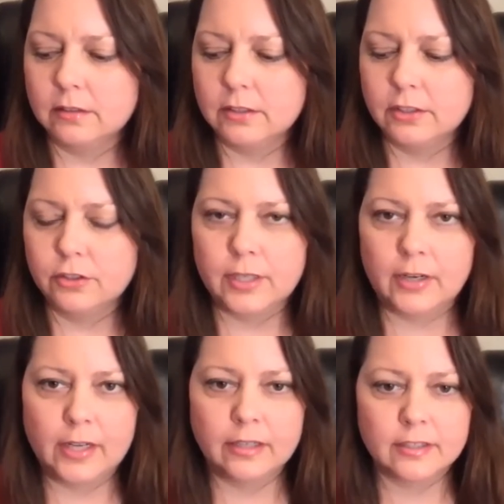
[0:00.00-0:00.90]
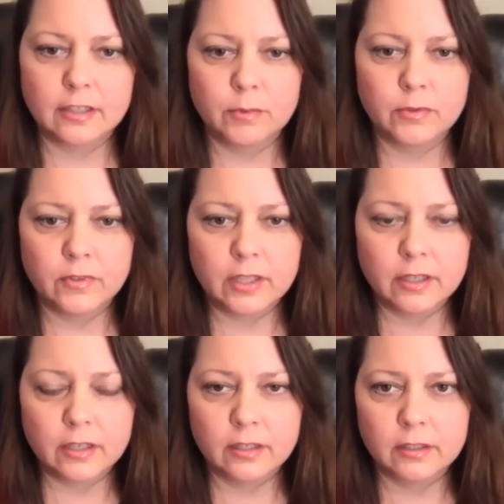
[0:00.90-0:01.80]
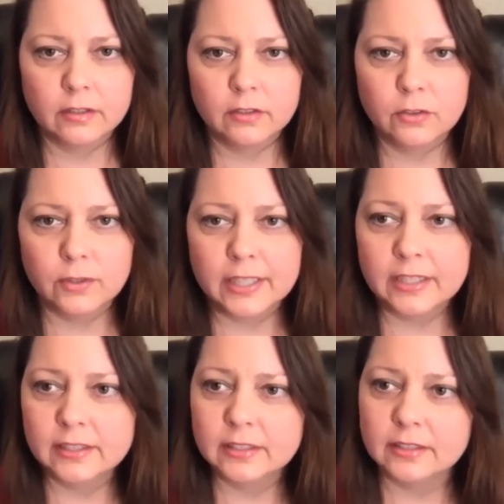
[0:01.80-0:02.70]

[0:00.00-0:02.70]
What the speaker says: to drown out some of the noise